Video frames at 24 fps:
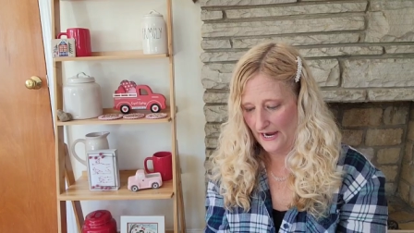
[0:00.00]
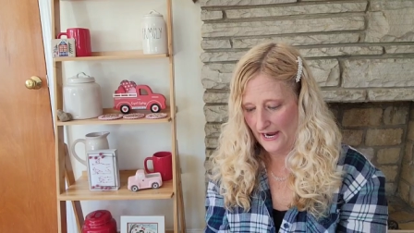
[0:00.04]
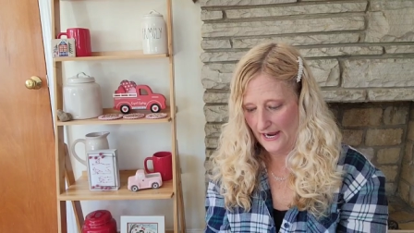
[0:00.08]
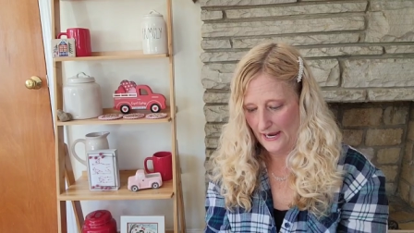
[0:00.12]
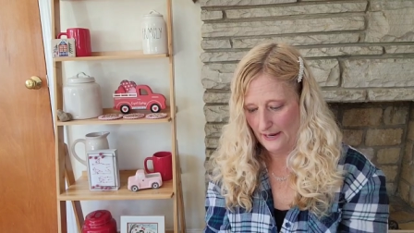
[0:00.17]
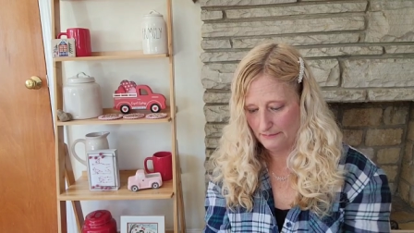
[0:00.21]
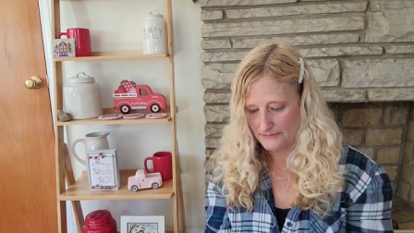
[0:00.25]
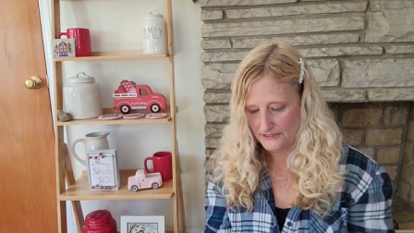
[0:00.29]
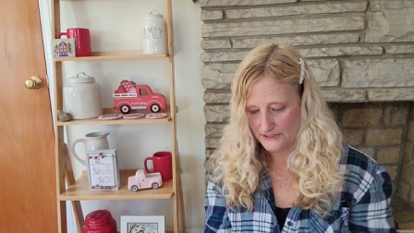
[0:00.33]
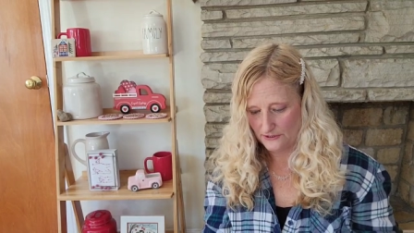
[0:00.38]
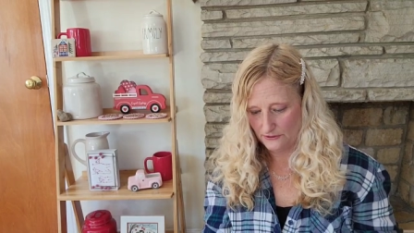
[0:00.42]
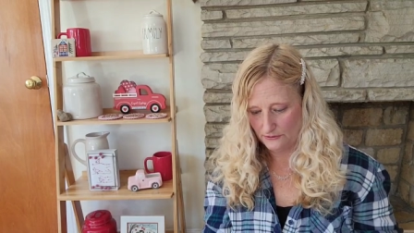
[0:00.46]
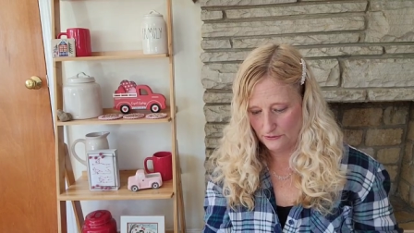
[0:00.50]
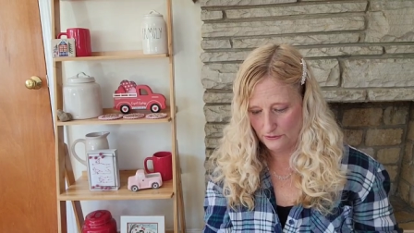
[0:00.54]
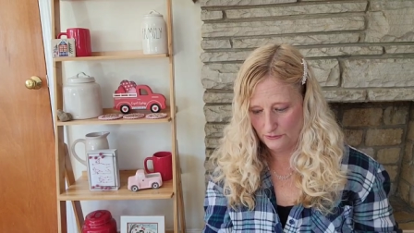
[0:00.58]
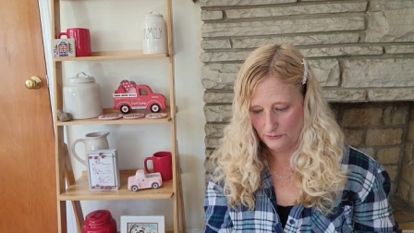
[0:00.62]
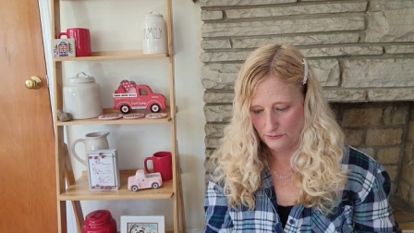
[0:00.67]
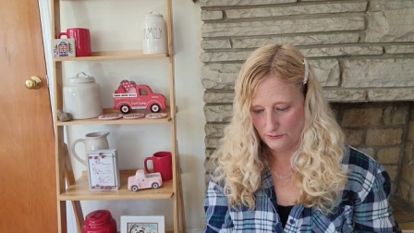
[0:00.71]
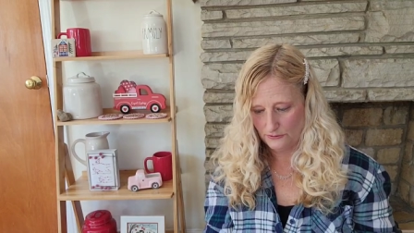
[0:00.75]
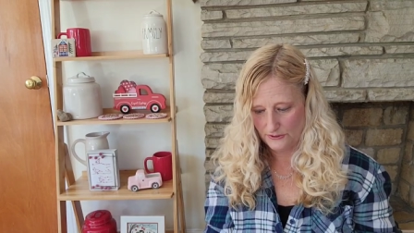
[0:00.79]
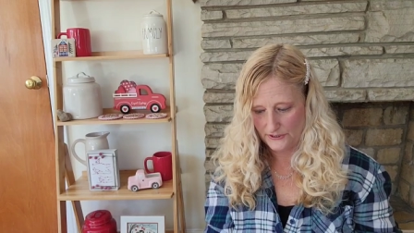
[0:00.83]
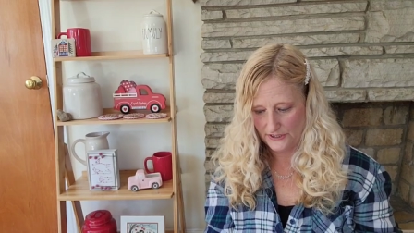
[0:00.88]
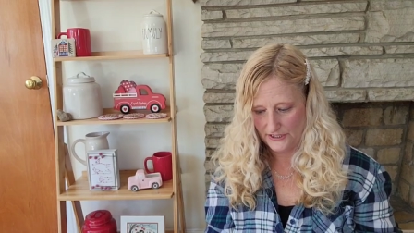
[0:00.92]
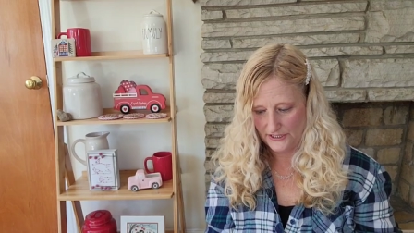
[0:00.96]

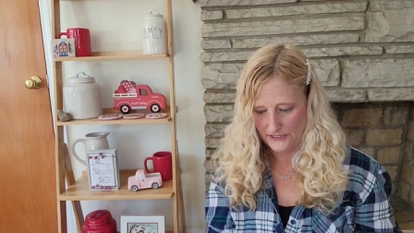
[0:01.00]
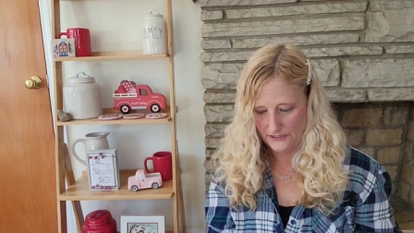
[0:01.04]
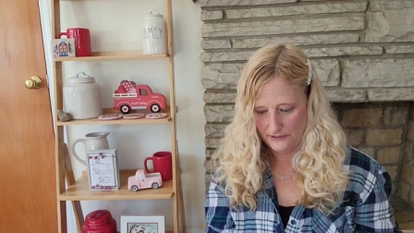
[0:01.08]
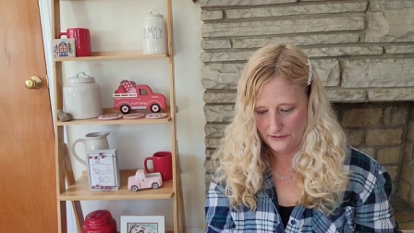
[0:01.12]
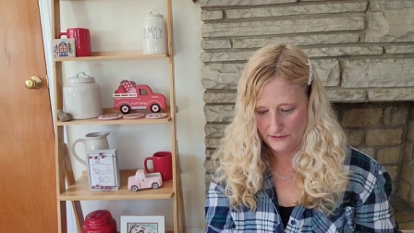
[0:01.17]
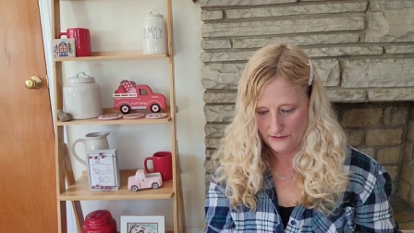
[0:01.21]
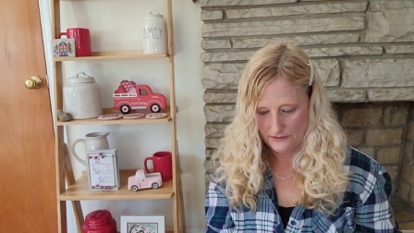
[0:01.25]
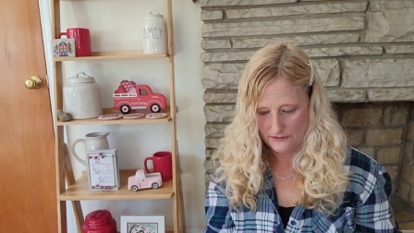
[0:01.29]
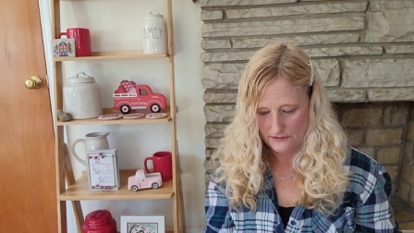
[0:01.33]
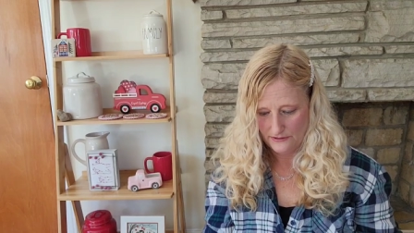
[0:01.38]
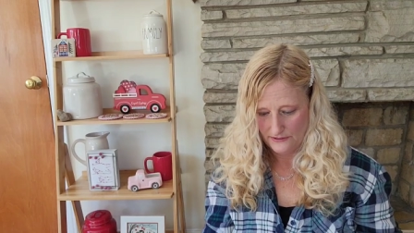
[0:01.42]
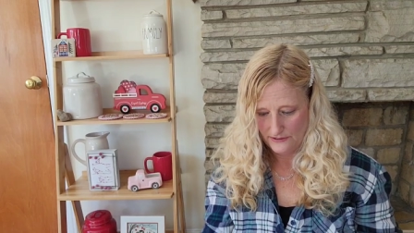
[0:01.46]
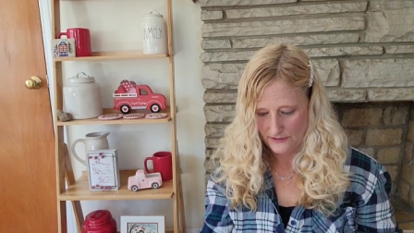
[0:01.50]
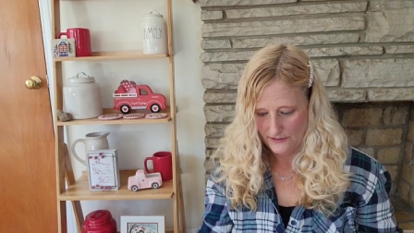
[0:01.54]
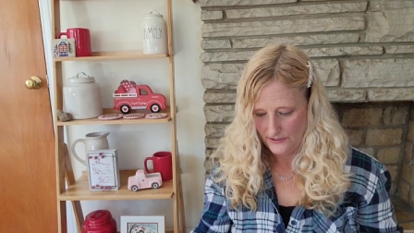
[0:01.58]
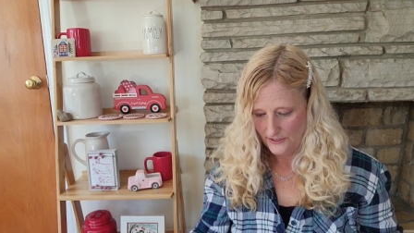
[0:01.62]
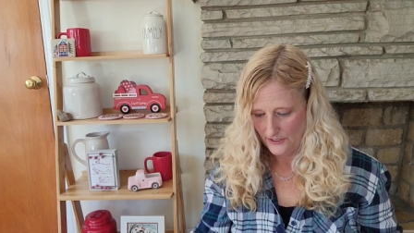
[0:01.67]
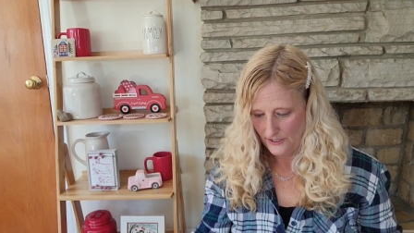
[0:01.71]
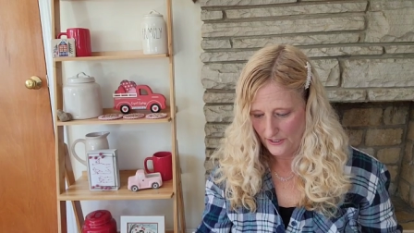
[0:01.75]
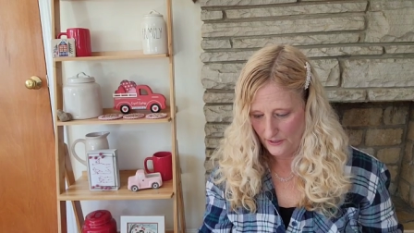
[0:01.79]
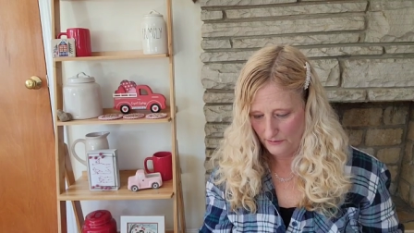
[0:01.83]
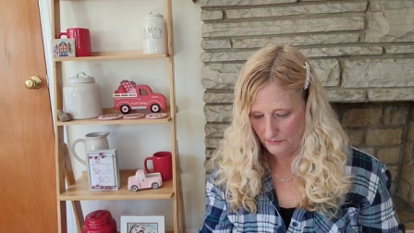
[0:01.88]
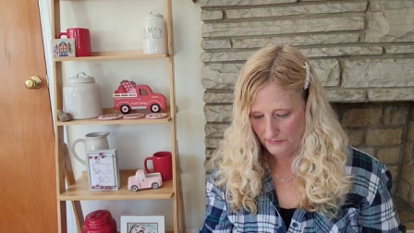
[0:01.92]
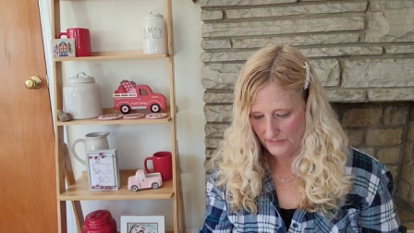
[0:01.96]
absolutely
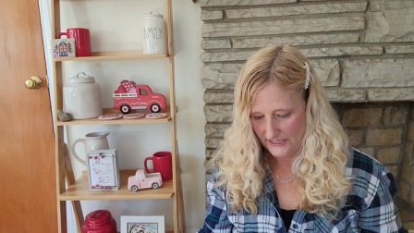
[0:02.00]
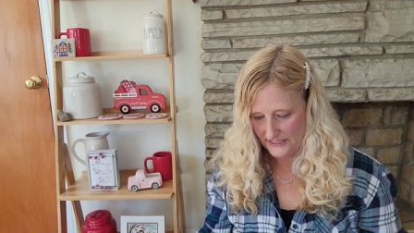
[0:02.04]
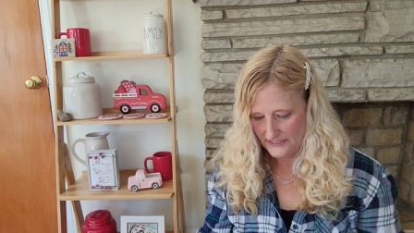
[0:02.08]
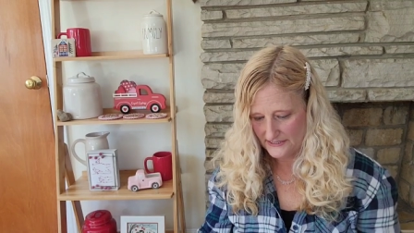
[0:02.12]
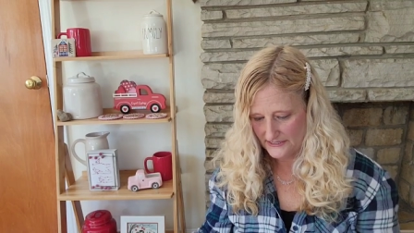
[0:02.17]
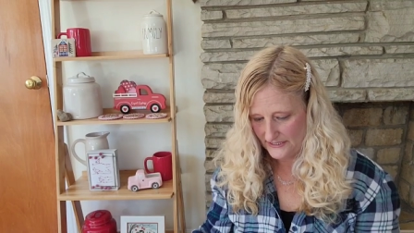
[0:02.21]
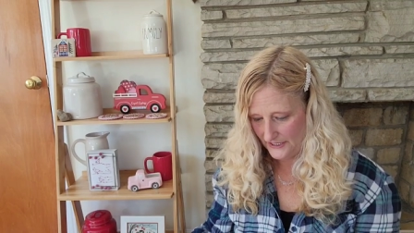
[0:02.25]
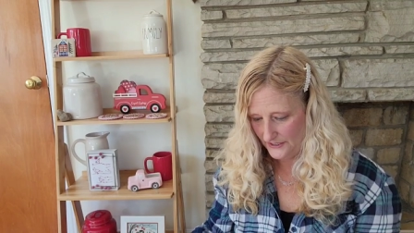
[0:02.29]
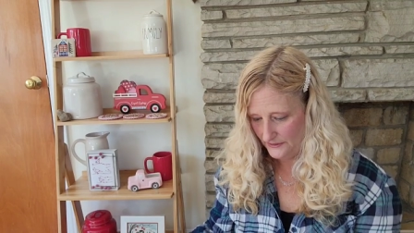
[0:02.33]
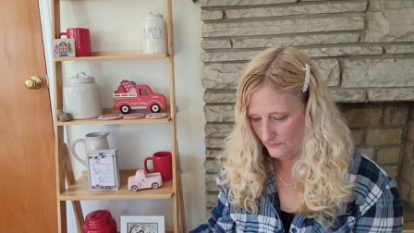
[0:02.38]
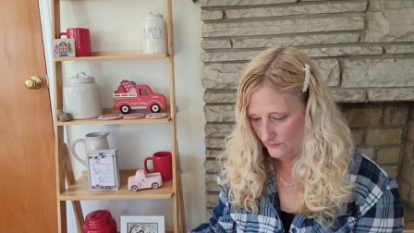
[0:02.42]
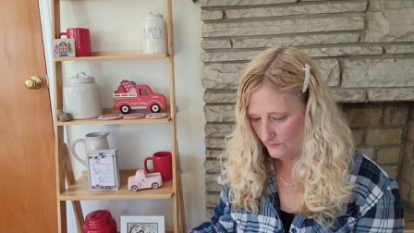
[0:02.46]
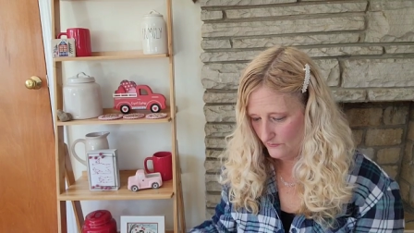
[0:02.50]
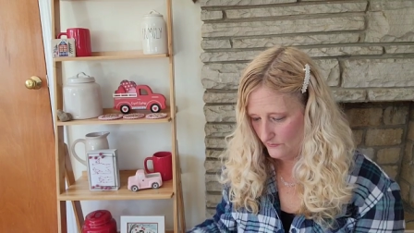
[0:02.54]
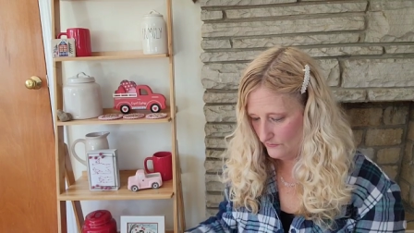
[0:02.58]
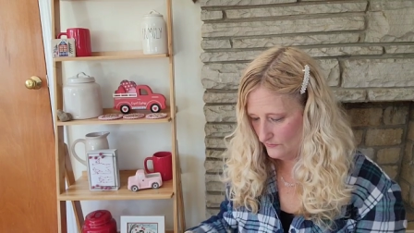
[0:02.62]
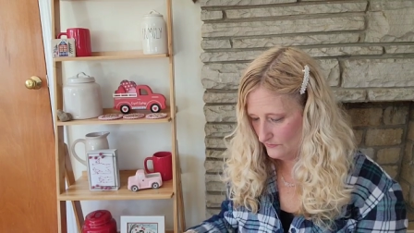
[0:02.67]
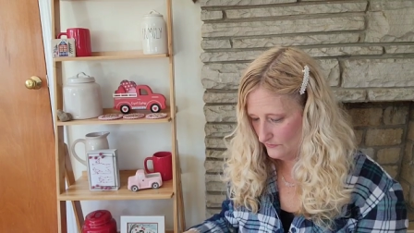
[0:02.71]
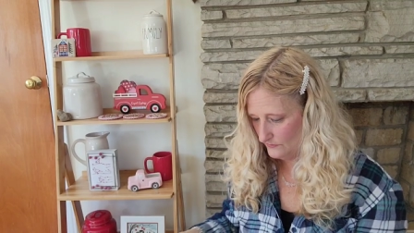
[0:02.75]
amazing.